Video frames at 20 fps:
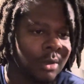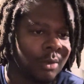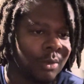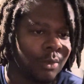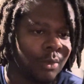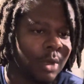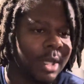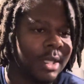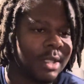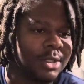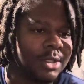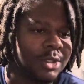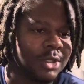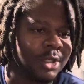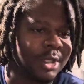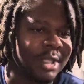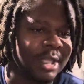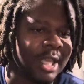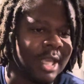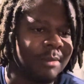What is your
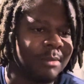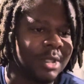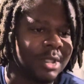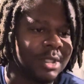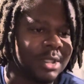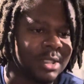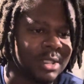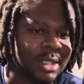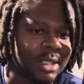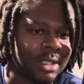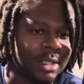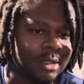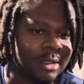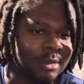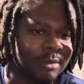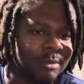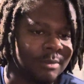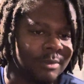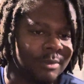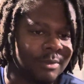gaming
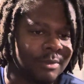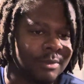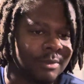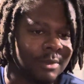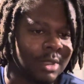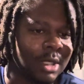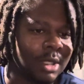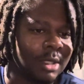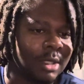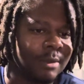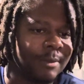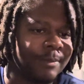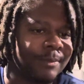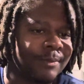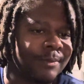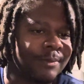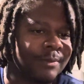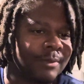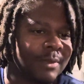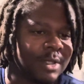setup?
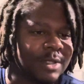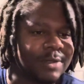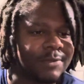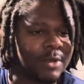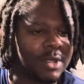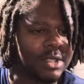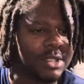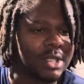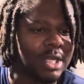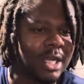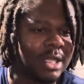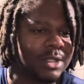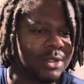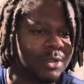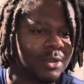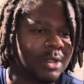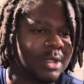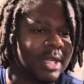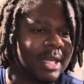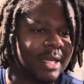As far as
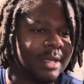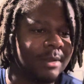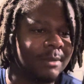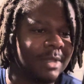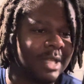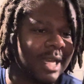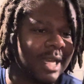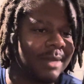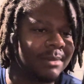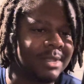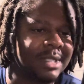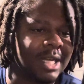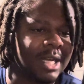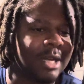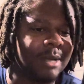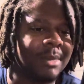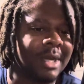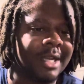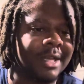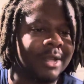console, like
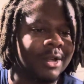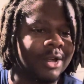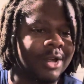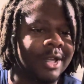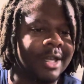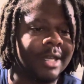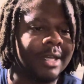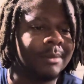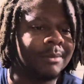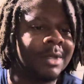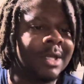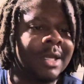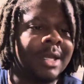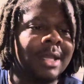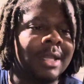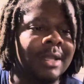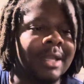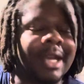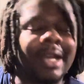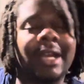laptop, my internet,
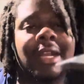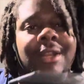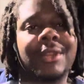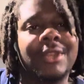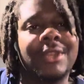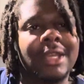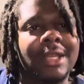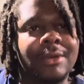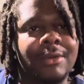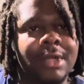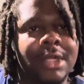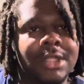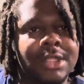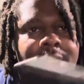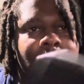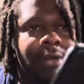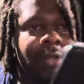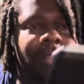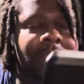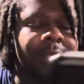that kind of thing. He wanted to
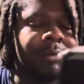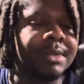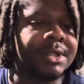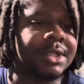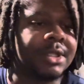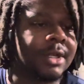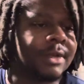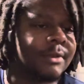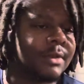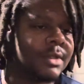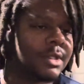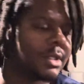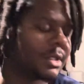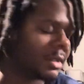know what type of service.